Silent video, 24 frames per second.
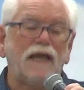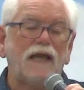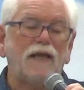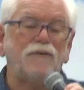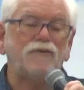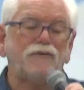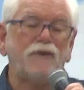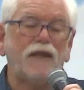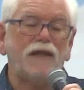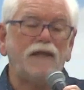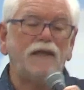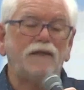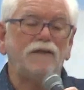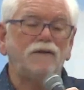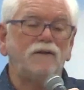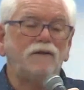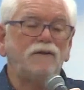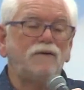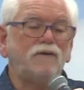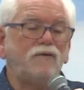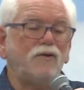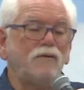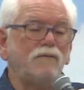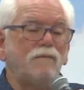as a
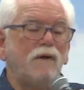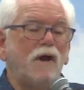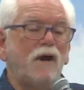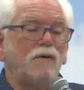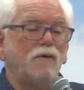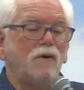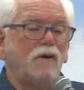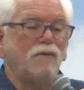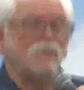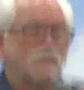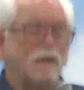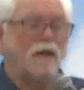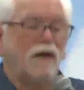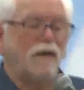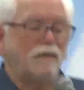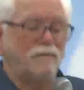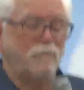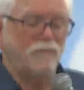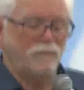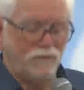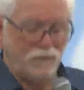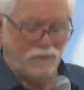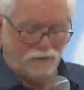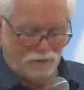tomorrow
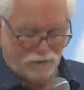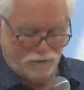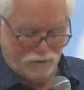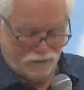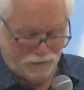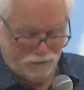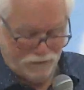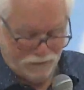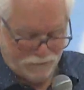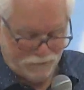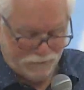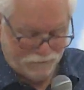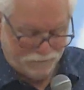comes